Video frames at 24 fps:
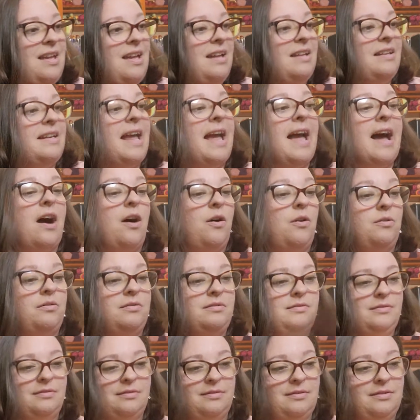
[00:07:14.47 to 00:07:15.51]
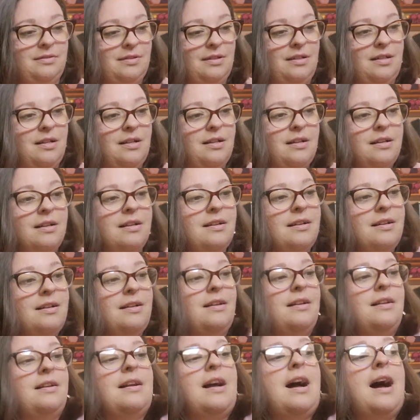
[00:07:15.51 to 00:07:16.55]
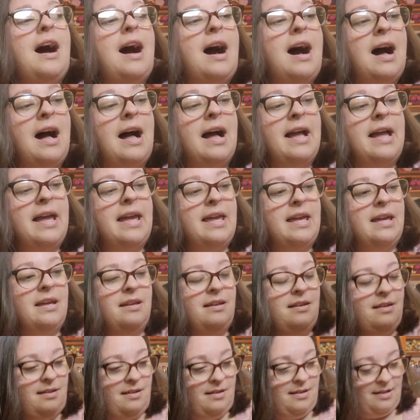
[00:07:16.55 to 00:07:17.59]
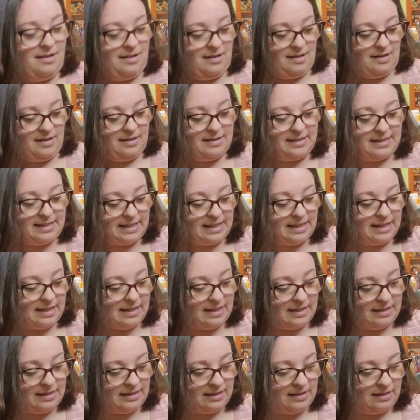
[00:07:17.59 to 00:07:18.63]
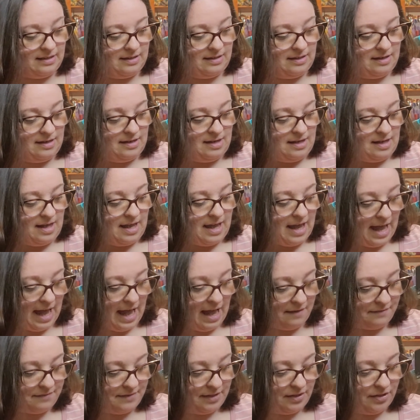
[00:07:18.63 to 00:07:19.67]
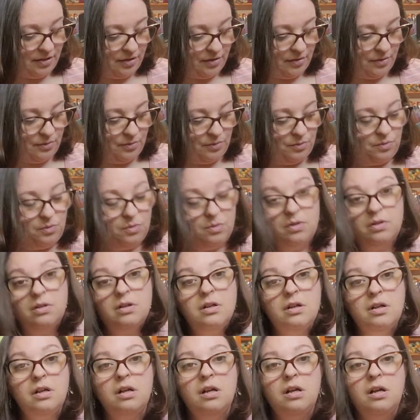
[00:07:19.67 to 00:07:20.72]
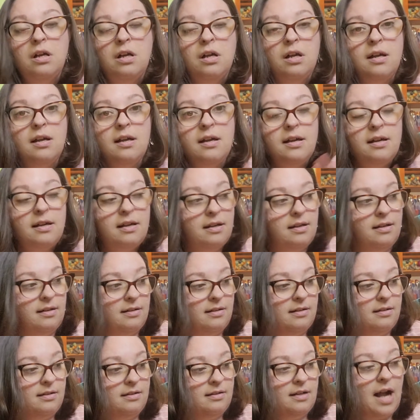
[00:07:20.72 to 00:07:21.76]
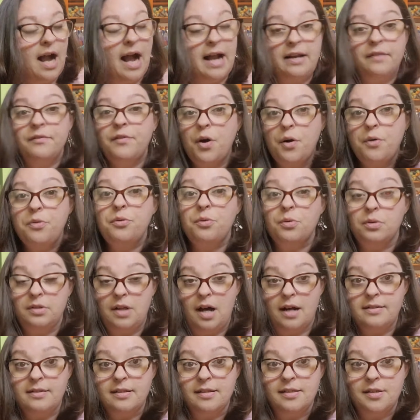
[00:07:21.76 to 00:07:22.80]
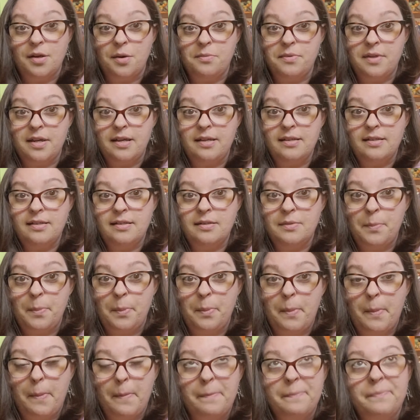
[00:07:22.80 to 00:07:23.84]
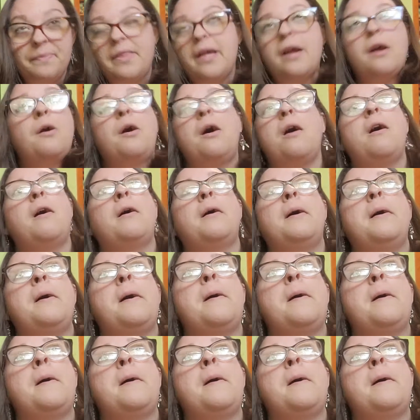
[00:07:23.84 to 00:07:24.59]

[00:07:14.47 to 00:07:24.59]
now, I did have to kind of go through a lot to sew these. There are